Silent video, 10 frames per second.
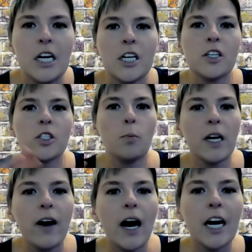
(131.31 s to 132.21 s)
So it's a bit of
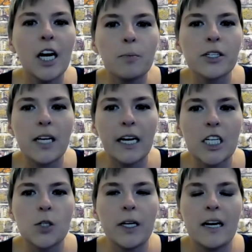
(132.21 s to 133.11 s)
a higher percentage
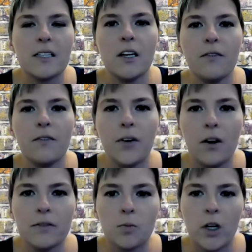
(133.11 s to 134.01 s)
because it involves
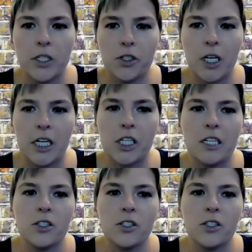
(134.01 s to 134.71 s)
some registration,